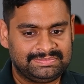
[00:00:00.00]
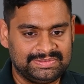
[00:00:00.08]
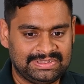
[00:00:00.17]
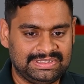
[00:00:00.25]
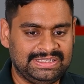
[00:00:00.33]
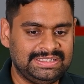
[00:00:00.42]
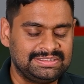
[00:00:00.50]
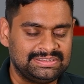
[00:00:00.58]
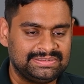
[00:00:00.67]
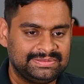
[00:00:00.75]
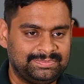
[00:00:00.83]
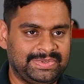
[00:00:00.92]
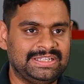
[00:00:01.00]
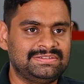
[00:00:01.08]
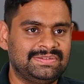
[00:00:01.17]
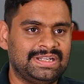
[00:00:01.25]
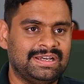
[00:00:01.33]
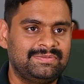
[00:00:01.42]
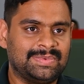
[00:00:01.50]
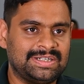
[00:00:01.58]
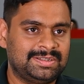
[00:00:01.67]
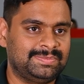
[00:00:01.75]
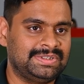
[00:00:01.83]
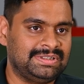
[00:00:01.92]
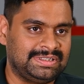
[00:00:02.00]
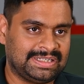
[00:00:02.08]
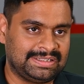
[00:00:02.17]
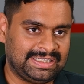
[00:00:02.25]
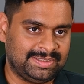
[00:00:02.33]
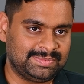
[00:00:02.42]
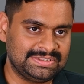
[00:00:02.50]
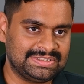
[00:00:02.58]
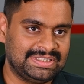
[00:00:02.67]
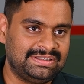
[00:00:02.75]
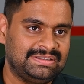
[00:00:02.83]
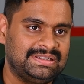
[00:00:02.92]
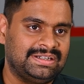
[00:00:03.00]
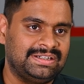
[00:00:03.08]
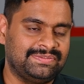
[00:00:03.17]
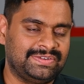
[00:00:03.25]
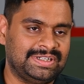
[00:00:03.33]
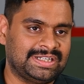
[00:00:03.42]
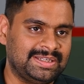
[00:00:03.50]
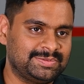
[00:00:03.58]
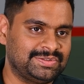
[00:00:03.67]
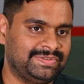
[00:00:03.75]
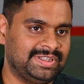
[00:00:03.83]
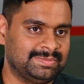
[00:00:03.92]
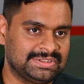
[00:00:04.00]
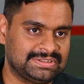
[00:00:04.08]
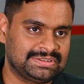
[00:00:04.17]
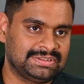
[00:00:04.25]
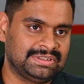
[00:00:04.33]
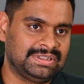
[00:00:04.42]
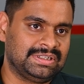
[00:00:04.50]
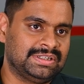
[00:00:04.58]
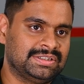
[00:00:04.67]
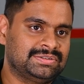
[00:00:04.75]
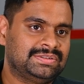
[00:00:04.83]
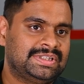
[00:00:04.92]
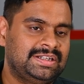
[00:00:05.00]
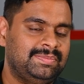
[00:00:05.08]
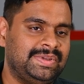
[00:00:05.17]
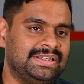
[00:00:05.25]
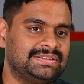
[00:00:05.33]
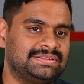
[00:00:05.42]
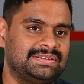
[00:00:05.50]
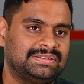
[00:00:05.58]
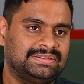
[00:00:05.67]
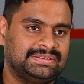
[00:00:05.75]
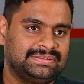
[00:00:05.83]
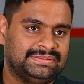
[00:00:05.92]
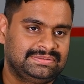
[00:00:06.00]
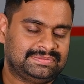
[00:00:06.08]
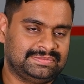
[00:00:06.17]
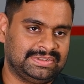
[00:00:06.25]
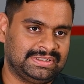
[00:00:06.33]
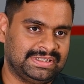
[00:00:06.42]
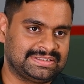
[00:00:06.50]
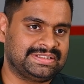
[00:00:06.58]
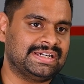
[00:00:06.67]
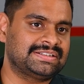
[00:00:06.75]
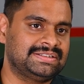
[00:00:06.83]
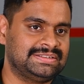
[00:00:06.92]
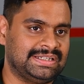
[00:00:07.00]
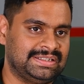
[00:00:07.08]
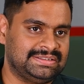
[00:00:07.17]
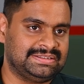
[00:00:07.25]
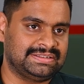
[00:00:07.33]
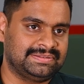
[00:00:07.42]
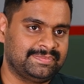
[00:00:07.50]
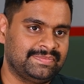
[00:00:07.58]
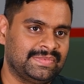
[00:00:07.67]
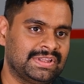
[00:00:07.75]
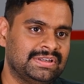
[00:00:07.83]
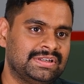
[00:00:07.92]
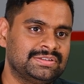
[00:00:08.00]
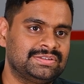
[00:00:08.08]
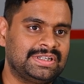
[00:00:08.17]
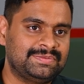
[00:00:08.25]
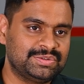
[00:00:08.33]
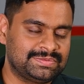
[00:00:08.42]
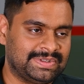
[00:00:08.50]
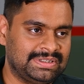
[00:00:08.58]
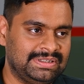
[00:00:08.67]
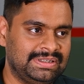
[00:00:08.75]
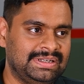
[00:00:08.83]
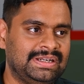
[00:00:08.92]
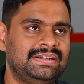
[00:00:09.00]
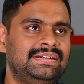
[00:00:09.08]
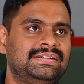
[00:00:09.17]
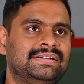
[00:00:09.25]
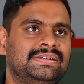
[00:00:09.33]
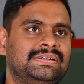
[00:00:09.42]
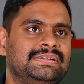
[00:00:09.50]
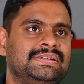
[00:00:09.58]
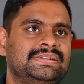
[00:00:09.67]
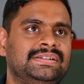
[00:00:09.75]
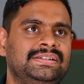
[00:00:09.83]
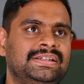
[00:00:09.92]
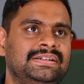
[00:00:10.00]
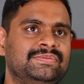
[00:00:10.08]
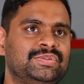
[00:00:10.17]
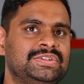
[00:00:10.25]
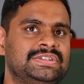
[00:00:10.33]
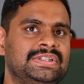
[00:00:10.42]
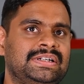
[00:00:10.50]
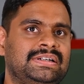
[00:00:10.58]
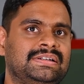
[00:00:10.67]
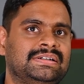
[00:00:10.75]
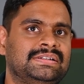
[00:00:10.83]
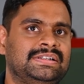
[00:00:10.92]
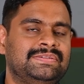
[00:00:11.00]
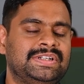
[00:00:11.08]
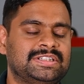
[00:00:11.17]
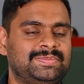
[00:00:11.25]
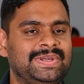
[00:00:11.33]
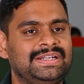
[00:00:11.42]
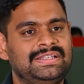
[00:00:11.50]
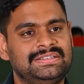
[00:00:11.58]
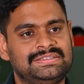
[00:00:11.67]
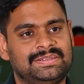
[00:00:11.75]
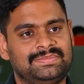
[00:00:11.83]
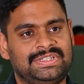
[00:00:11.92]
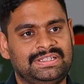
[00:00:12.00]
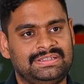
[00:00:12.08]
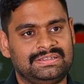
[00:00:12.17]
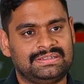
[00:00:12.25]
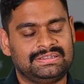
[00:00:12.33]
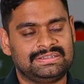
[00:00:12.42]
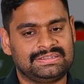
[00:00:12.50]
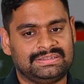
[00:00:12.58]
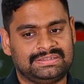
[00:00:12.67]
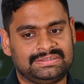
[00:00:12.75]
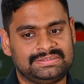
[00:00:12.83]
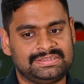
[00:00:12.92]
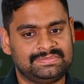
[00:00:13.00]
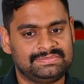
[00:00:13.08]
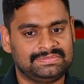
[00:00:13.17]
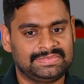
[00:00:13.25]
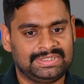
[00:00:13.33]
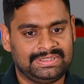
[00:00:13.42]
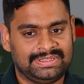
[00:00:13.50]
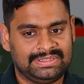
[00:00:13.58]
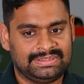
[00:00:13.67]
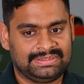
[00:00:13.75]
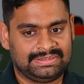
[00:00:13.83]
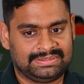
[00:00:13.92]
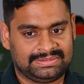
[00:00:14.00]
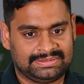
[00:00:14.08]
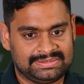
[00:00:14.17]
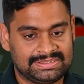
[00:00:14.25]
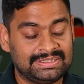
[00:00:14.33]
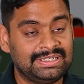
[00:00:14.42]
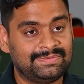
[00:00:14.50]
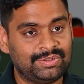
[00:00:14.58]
each page will have multiple tables and there are different types of tables. So that makes the extraction challenging. So that was one. And another thing was that they were expecting something, certain level